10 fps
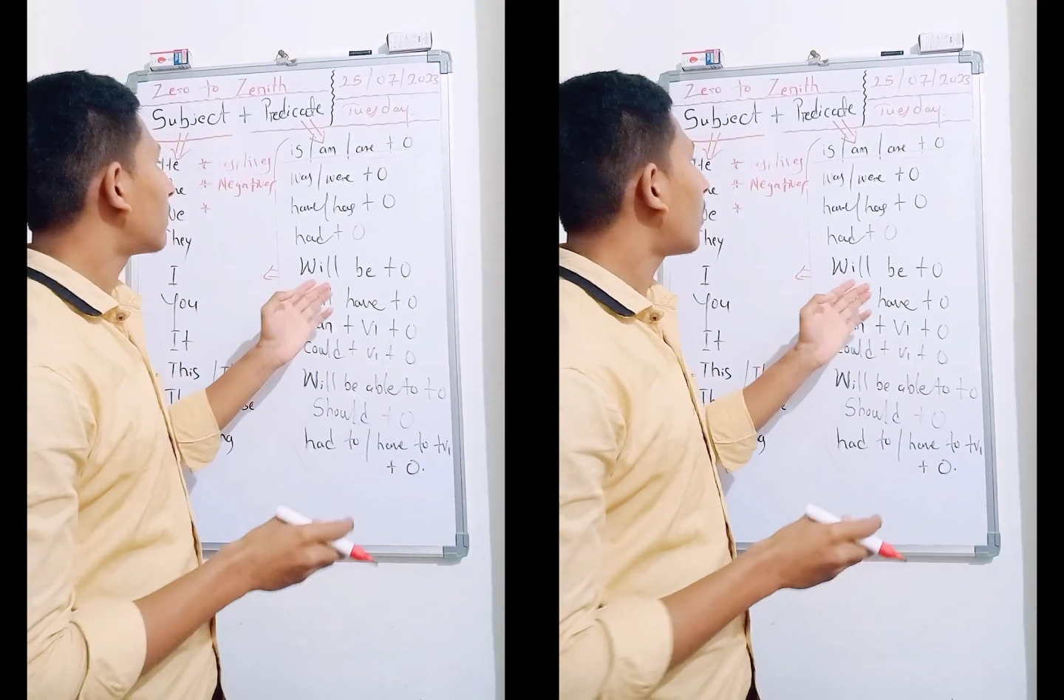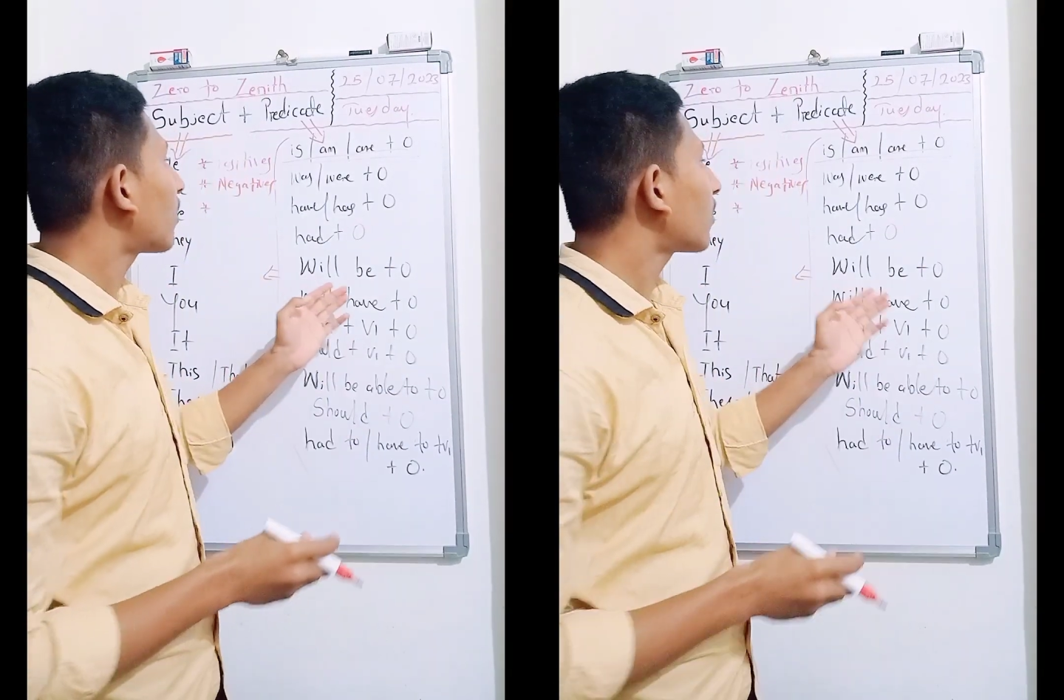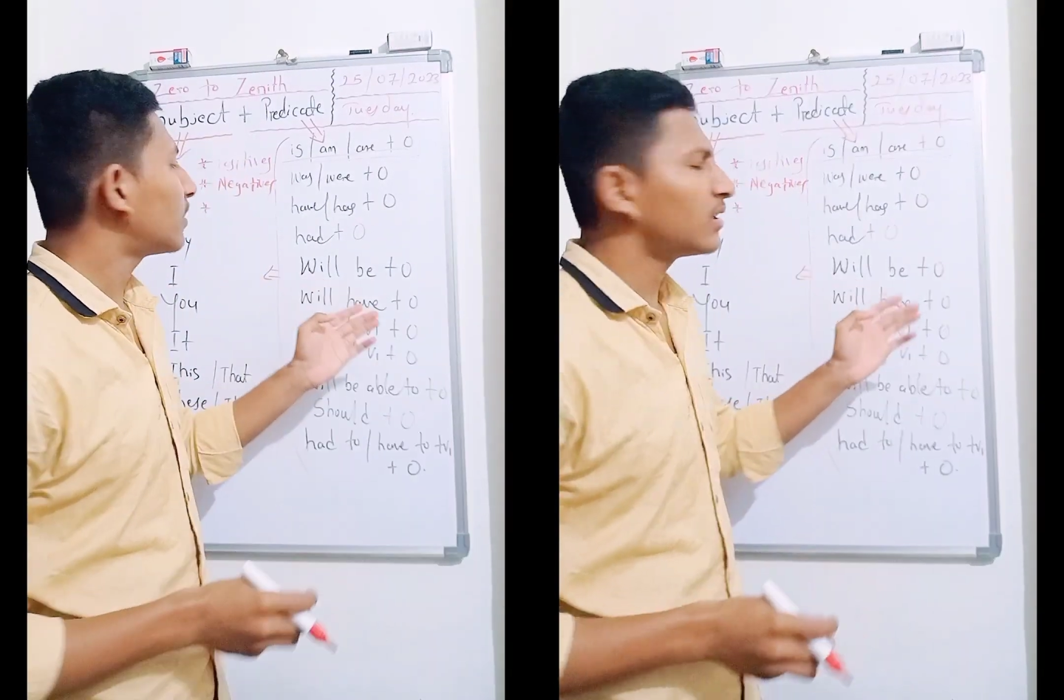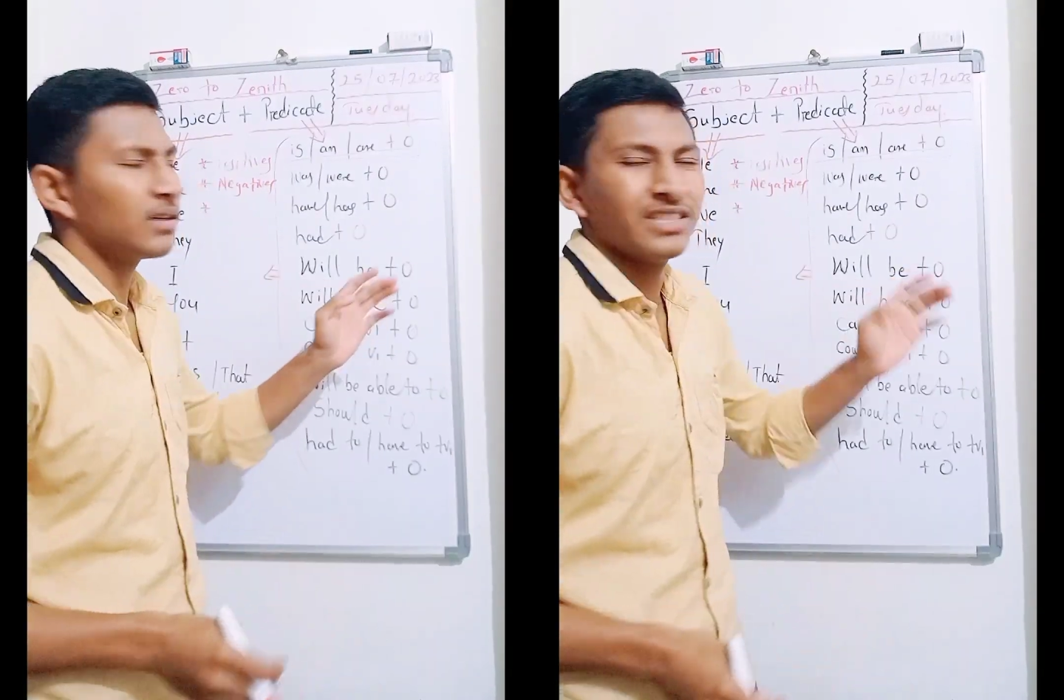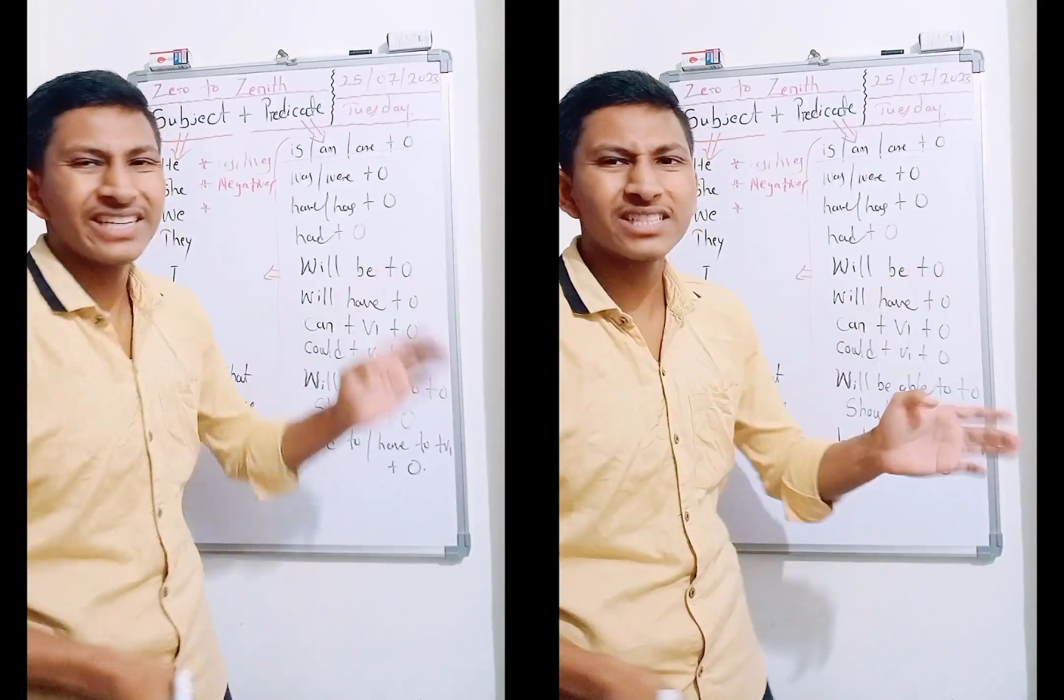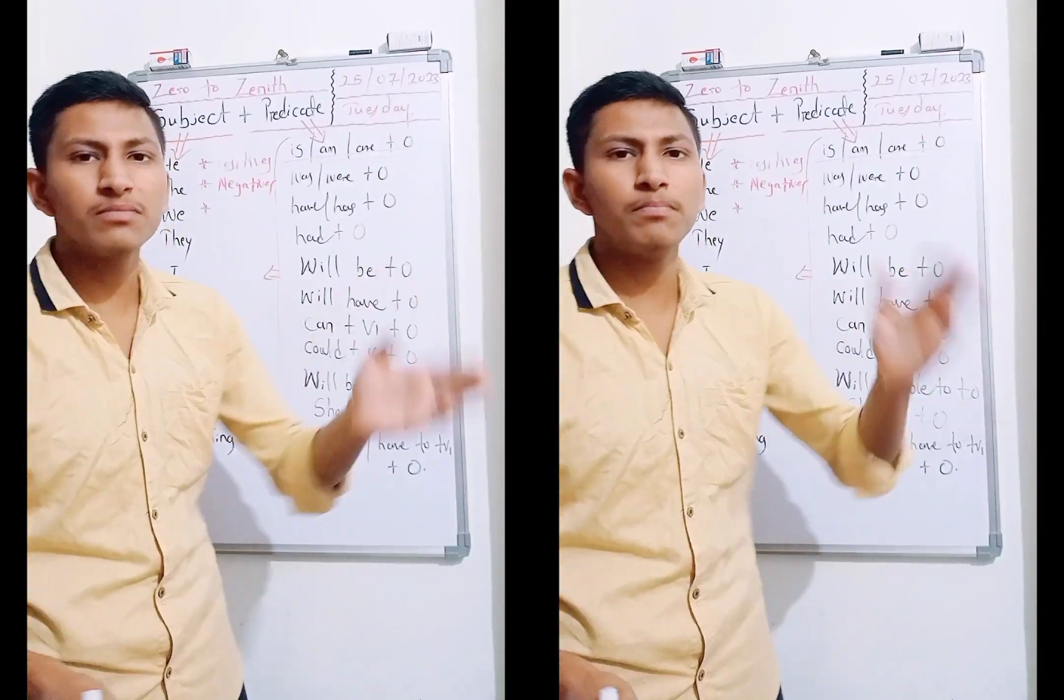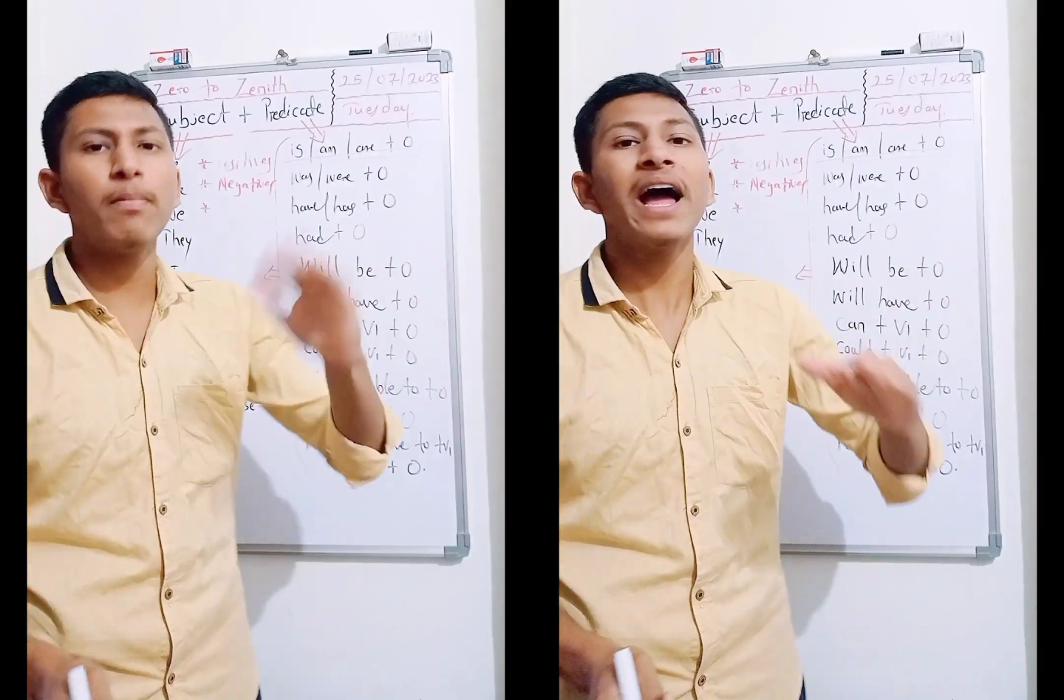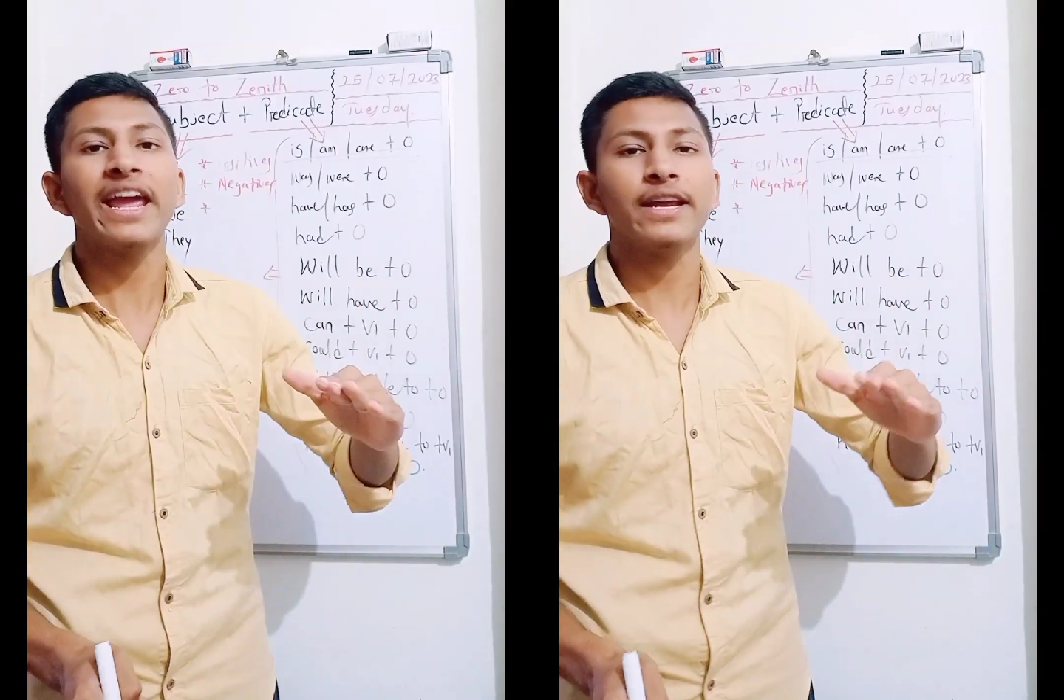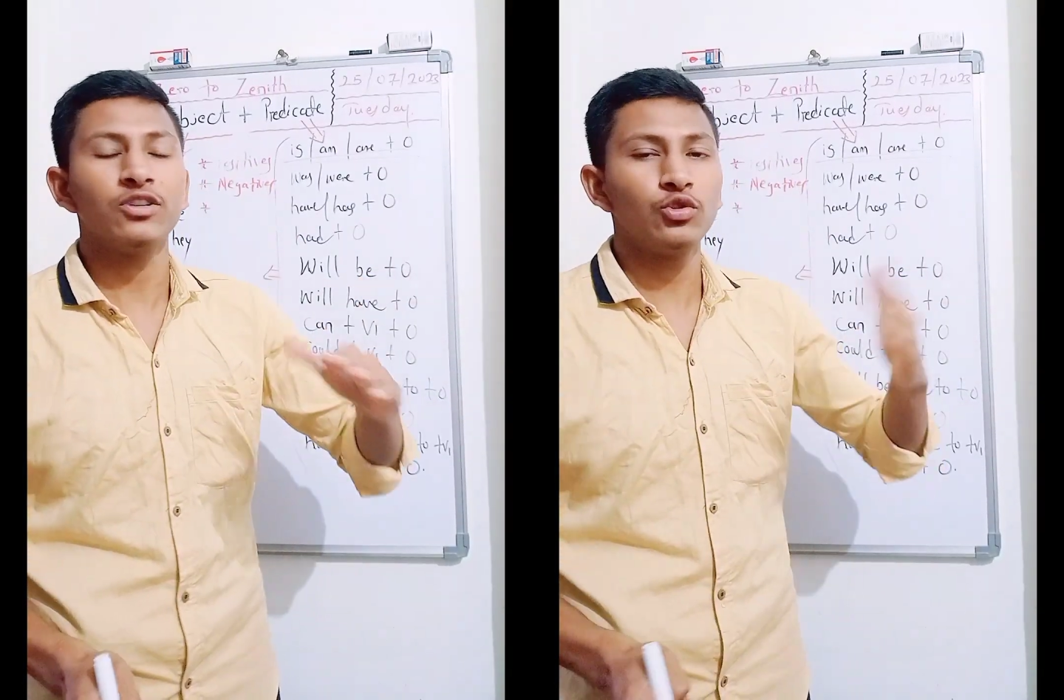or just by